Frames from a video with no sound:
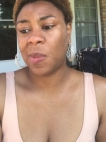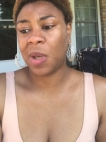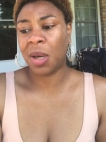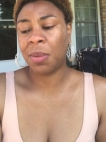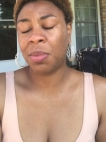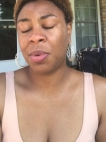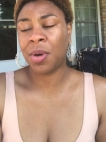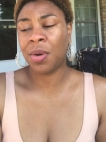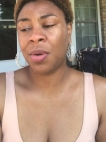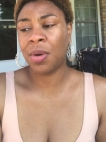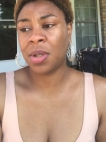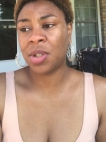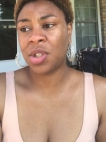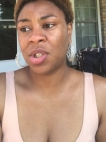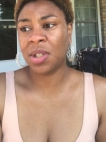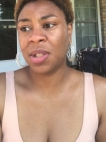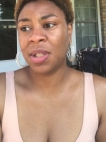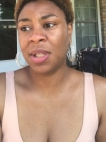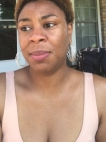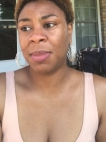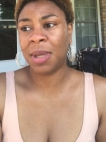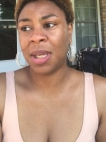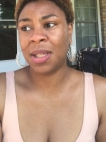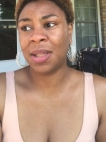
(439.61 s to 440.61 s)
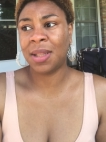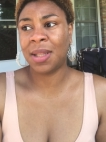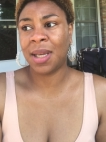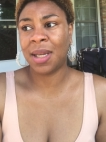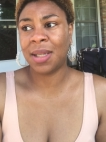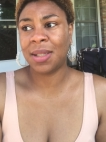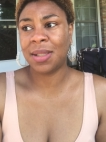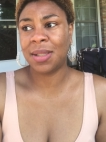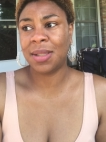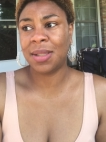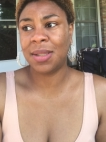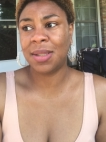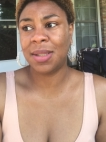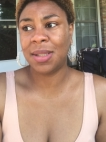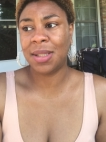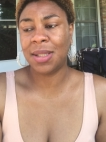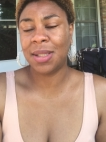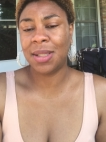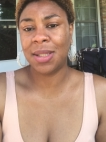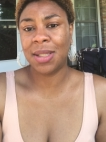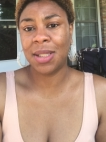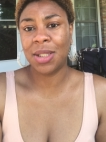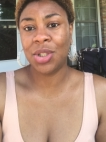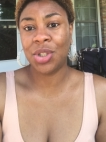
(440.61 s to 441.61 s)
I begrudgingly made that
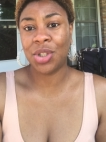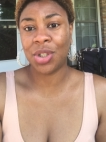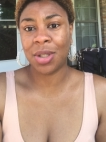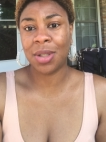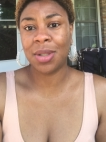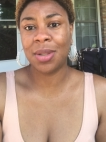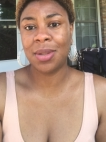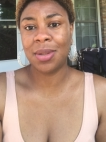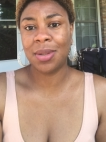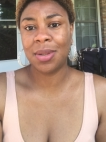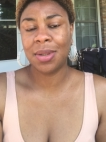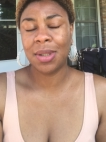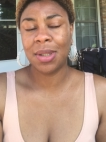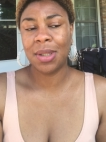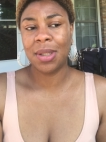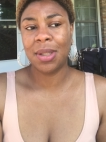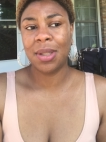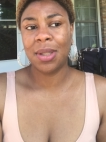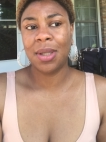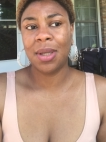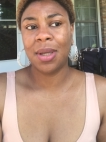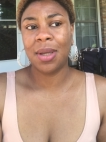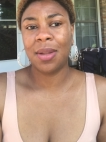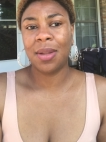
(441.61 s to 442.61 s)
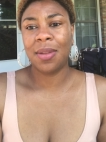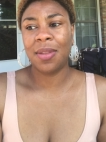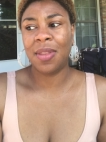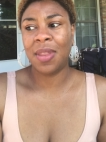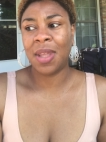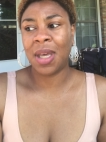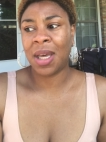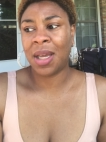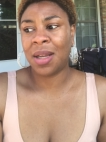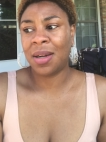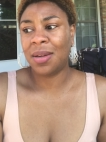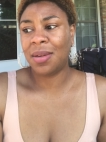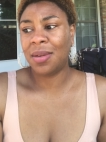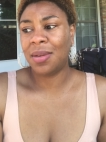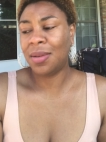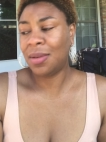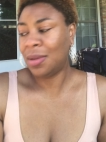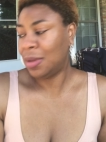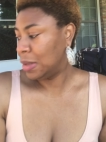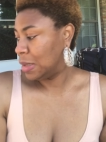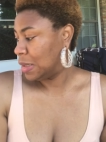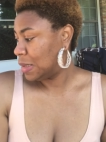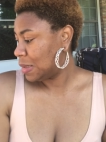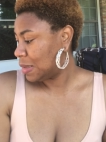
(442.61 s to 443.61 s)
decision that
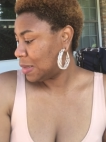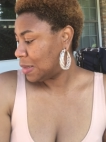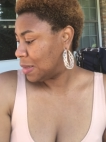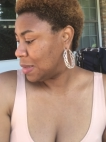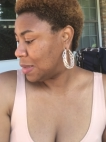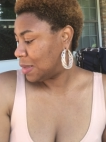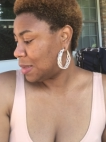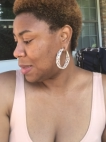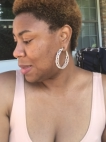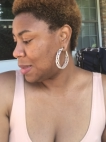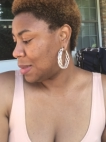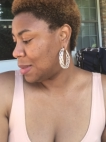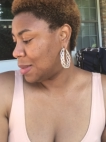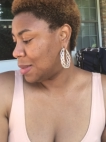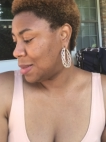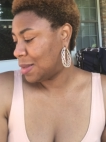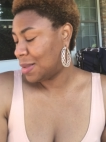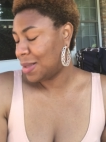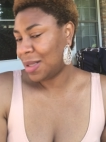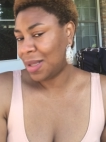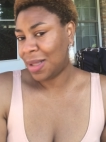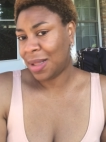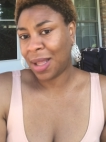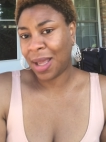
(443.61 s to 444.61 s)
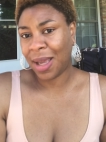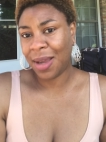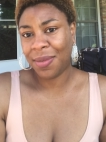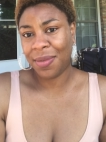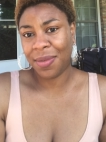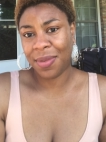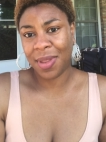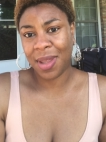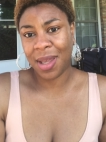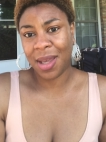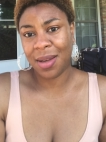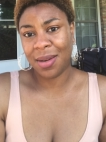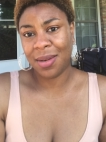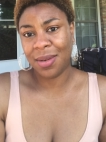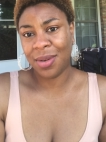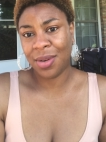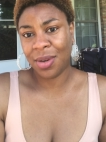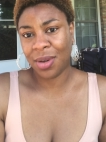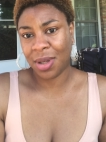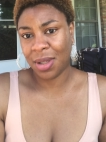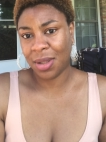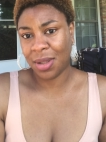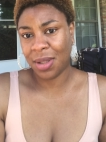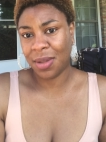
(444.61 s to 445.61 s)
this is the life that
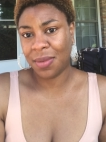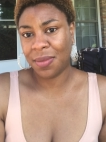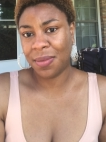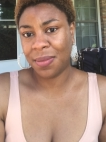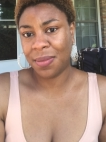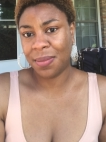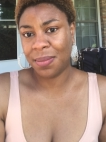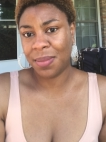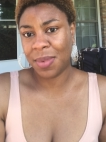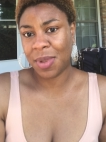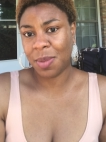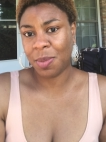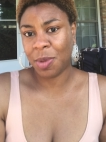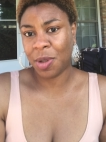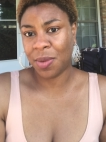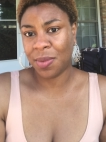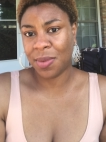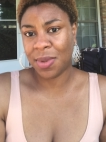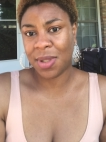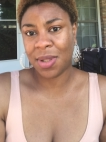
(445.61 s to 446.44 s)
you're gonna live, Simone.